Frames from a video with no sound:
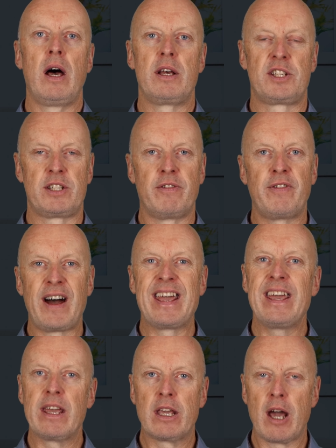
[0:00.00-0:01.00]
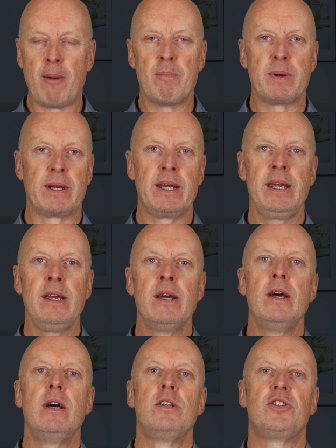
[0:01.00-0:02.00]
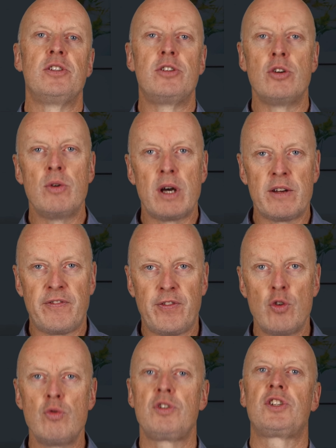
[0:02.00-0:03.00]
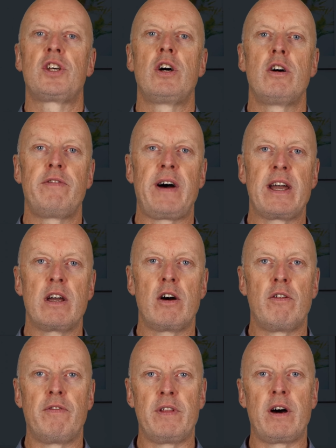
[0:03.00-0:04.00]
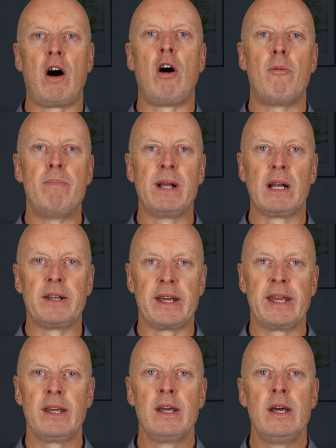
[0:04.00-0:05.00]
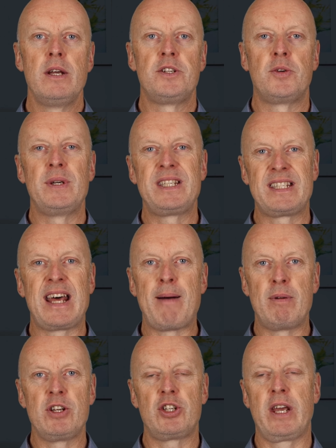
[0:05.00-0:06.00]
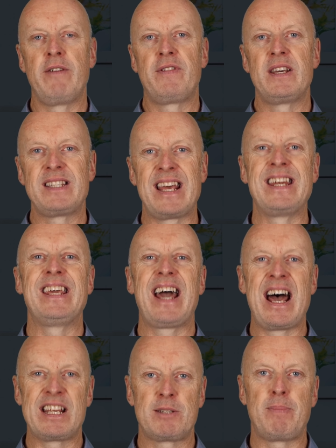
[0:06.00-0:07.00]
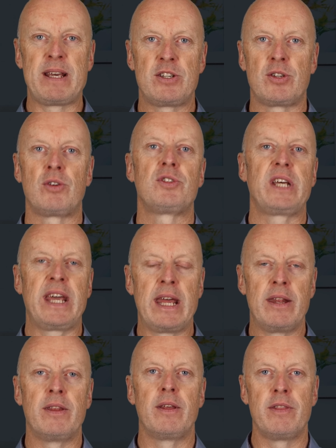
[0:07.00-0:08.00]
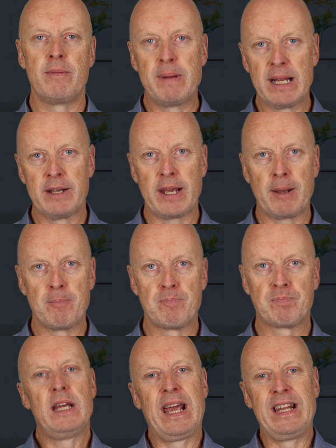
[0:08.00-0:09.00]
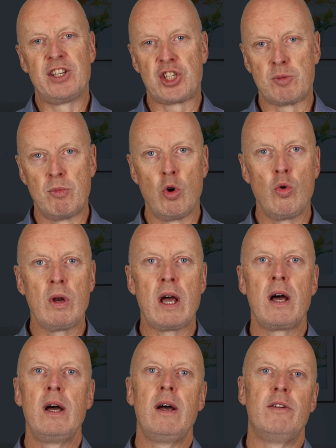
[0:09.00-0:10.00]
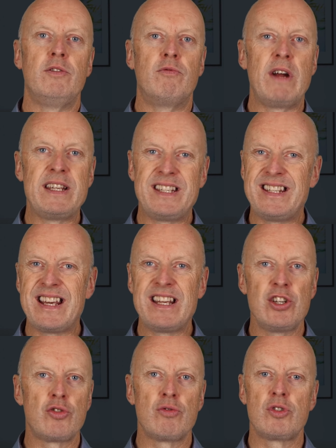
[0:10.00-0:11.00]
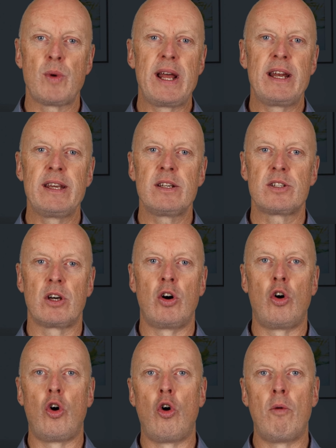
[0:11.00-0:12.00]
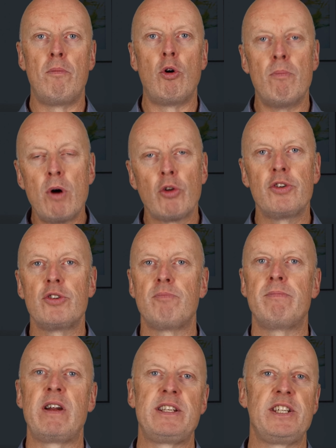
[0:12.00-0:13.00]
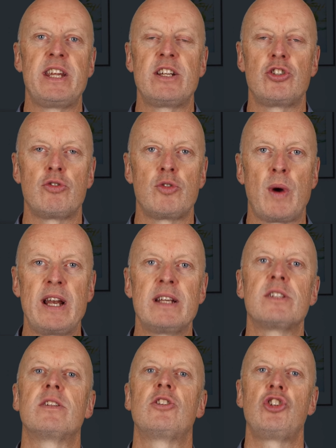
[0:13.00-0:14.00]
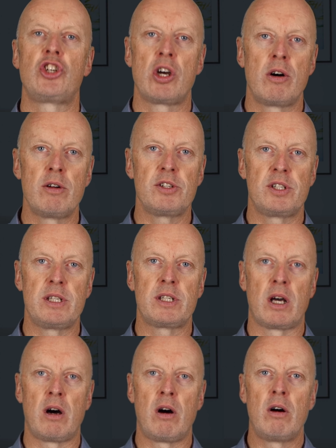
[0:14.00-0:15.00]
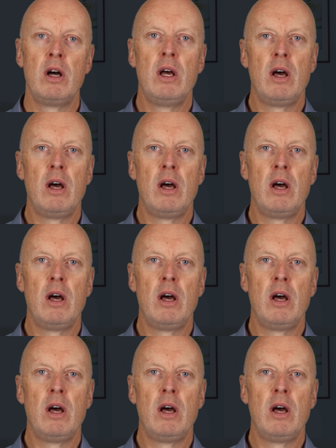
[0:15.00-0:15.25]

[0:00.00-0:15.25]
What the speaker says: surveying company to do a full survey of our building to establish if there's any asbestos in the building. In smaller residential dwellings or more modern residential dwellings, the chances are